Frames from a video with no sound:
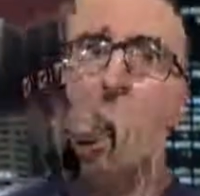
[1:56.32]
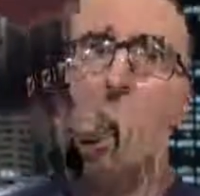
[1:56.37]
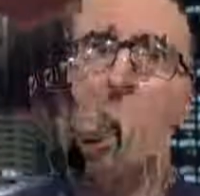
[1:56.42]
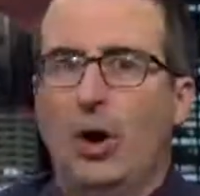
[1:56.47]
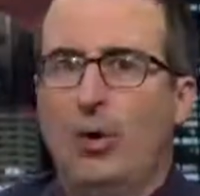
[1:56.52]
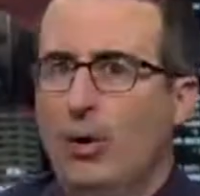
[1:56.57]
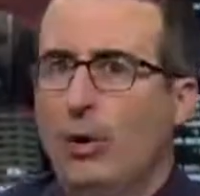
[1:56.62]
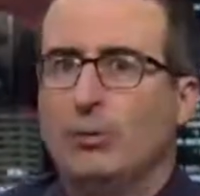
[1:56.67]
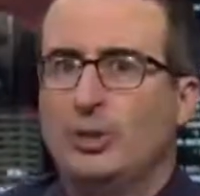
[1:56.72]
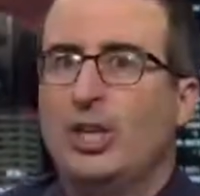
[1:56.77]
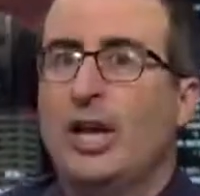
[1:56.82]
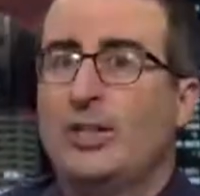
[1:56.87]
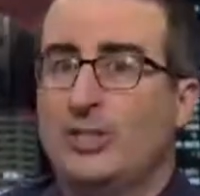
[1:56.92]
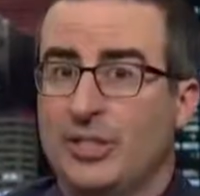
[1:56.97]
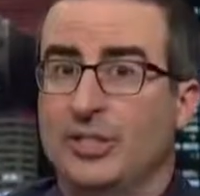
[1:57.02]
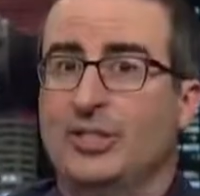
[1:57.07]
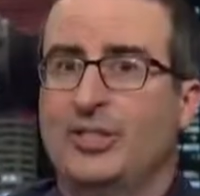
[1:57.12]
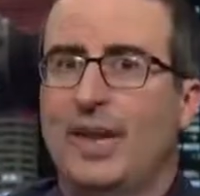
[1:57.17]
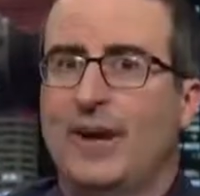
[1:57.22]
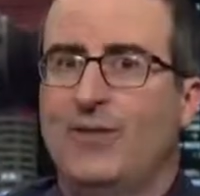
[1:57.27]
Oh, no,
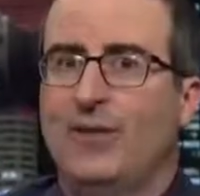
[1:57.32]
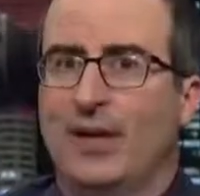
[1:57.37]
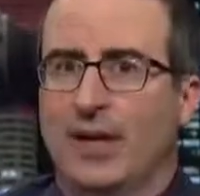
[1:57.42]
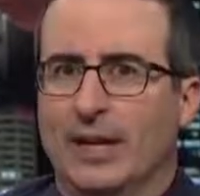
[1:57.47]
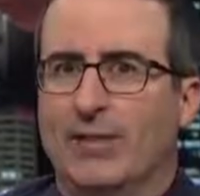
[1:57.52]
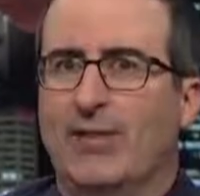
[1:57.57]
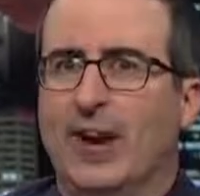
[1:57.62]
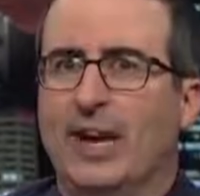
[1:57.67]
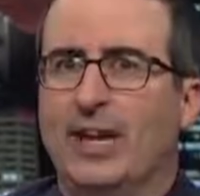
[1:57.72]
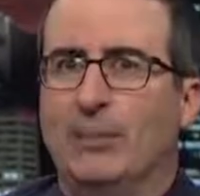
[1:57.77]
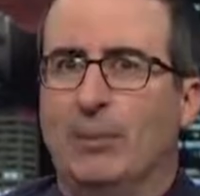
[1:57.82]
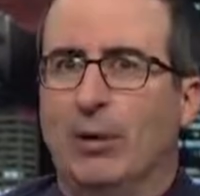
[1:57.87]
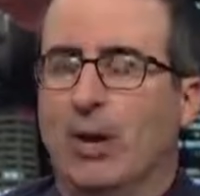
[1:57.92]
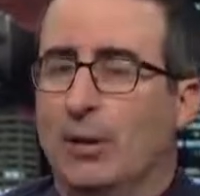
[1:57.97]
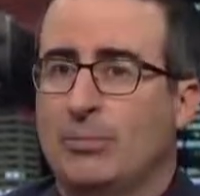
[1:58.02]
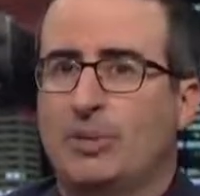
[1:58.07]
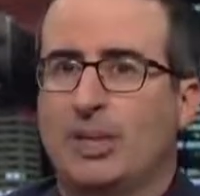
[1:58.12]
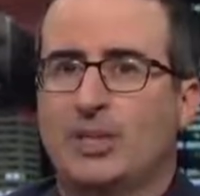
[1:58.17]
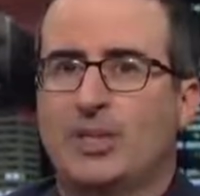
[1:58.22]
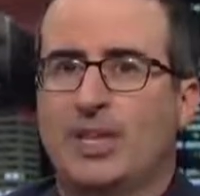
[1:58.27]
Jason's definitely available.
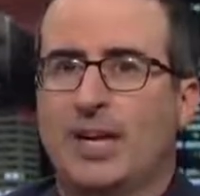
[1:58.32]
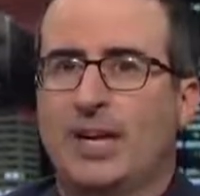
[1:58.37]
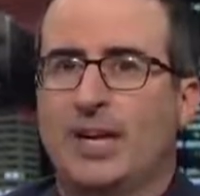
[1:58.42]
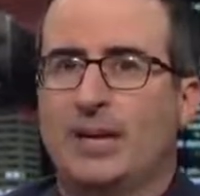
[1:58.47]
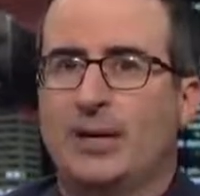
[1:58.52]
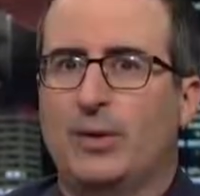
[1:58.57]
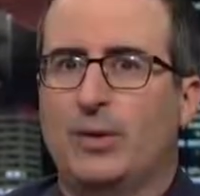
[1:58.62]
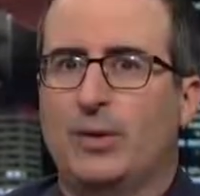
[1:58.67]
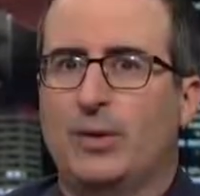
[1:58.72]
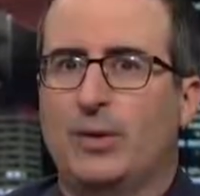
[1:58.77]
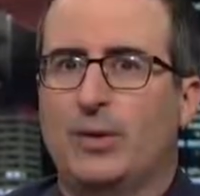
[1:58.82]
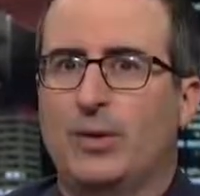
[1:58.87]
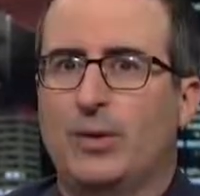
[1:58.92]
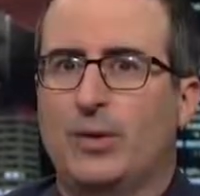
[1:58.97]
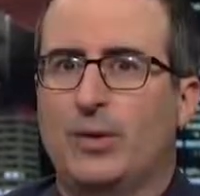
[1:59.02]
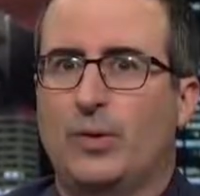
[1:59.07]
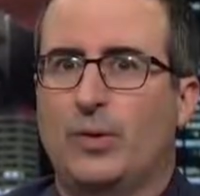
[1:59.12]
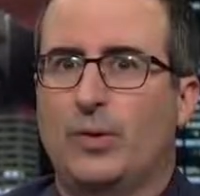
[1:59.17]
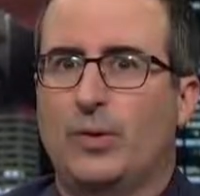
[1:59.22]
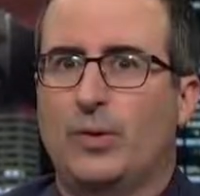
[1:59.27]
I'm just saying,
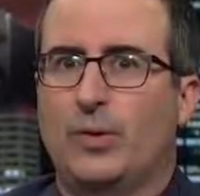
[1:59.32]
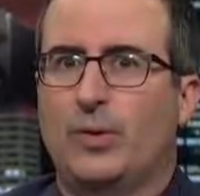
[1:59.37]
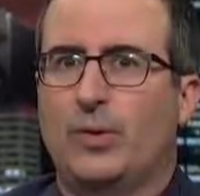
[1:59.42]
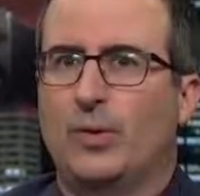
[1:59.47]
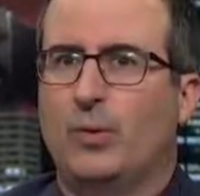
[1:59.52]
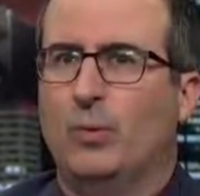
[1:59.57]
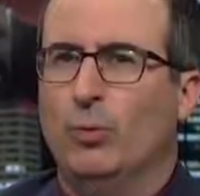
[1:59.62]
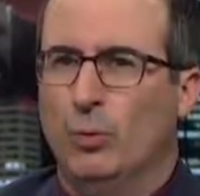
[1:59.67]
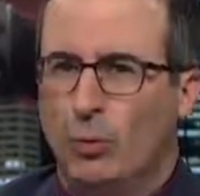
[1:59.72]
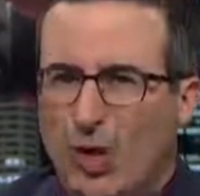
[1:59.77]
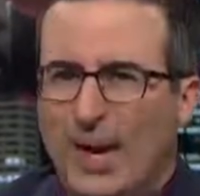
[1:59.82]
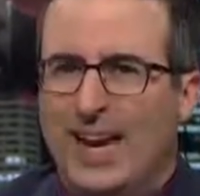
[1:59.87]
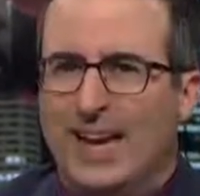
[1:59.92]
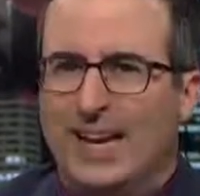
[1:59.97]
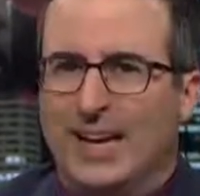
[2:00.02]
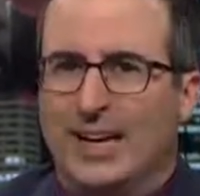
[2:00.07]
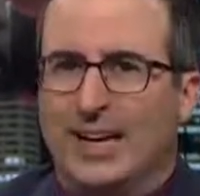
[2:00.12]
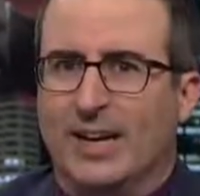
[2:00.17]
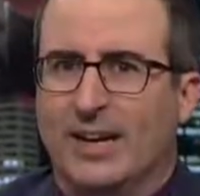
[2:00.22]
really?